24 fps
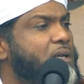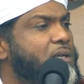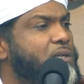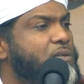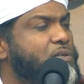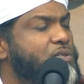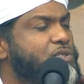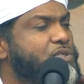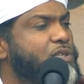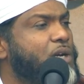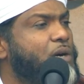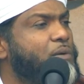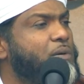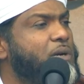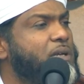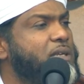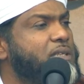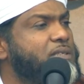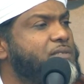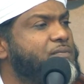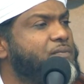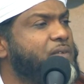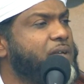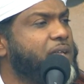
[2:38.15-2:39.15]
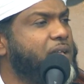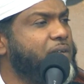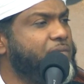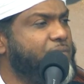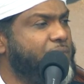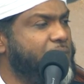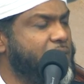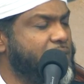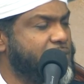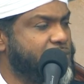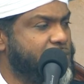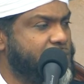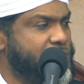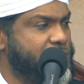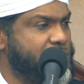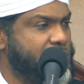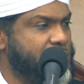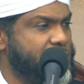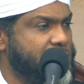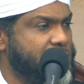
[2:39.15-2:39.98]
to shower his forgiveness,